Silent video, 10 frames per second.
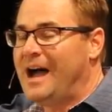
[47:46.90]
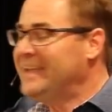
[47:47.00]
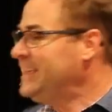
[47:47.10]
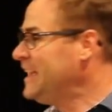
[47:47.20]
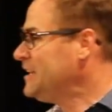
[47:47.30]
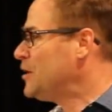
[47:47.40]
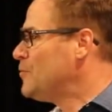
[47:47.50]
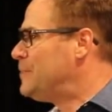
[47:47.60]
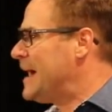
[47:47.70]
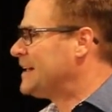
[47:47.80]
I can't
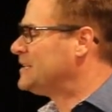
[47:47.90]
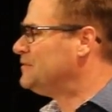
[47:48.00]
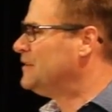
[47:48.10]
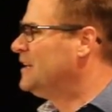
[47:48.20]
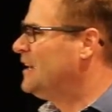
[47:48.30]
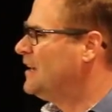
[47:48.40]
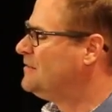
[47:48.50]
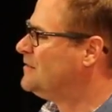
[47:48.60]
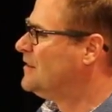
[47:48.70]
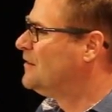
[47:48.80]
go back and
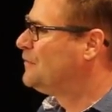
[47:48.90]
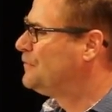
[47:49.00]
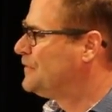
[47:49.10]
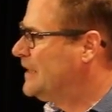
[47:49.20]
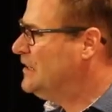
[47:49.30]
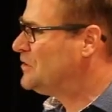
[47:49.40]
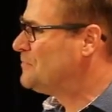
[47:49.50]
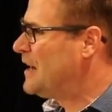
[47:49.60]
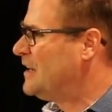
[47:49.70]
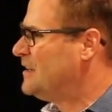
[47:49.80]
fleece
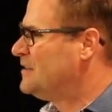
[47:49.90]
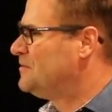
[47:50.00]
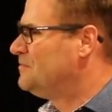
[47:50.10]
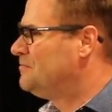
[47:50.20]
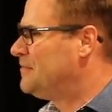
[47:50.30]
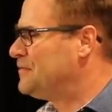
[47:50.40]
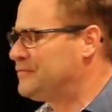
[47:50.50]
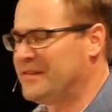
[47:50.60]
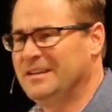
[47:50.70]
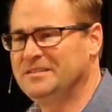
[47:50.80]
my
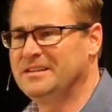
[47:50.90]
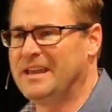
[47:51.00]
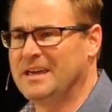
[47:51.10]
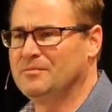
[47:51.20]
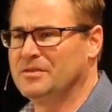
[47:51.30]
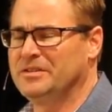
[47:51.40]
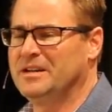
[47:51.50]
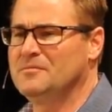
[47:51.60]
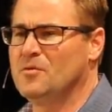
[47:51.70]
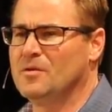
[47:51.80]
friends and neighbors
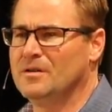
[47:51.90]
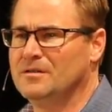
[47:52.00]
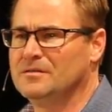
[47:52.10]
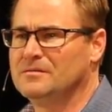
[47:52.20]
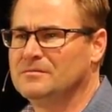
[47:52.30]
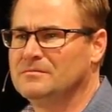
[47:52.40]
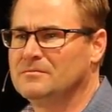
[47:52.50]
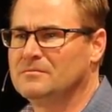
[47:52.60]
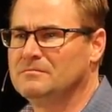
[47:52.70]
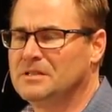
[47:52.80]
anymore,
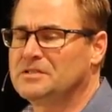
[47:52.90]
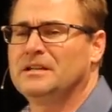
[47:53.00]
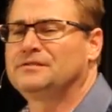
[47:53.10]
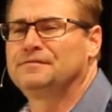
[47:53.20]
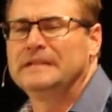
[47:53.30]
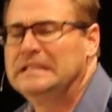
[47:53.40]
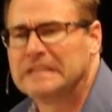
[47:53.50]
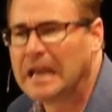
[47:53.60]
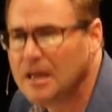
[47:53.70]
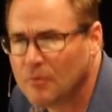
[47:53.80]
much less
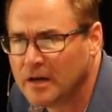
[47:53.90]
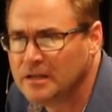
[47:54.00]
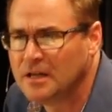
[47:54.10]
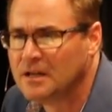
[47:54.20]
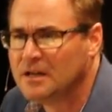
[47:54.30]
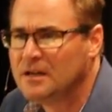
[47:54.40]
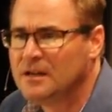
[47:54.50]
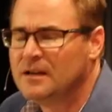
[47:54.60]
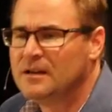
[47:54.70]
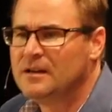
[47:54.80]
fleece anyone.
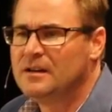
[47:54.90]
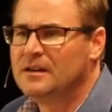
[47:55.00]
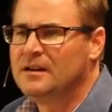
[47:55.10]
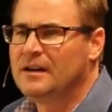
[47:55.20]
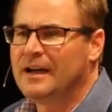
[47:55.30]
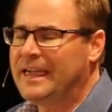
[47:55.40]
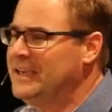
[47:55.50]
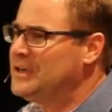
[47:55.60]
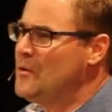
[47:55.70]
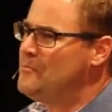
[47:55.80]
I
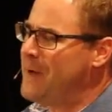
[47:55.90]
can't go